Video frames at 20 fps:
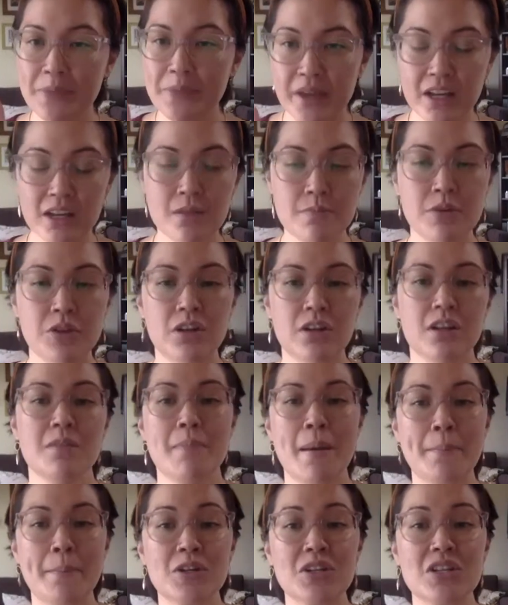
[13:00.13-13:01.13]
that community
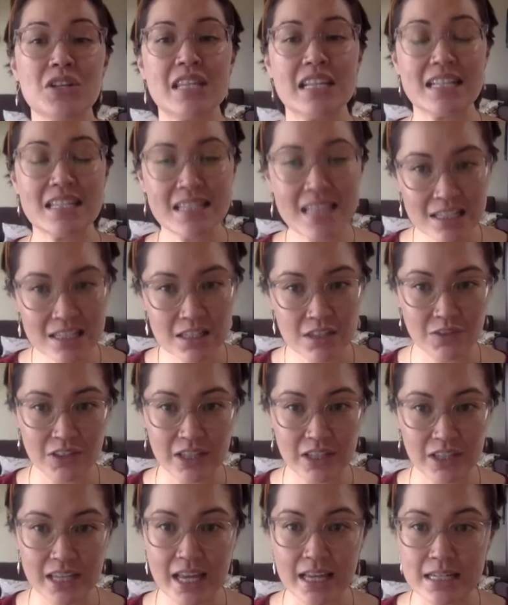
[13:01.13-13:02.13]
members
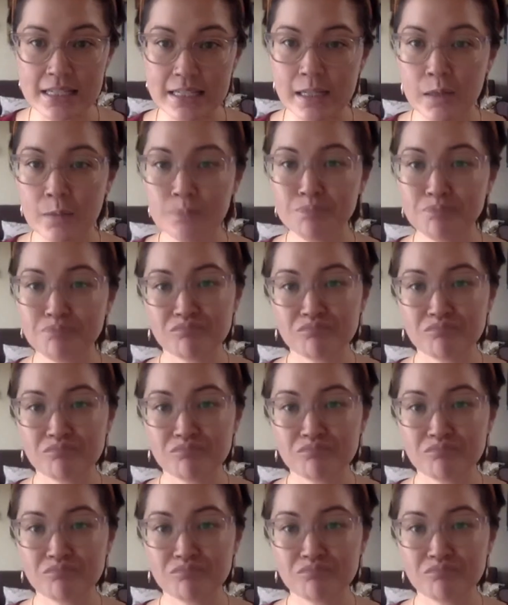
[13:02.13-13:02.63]
successfully ended,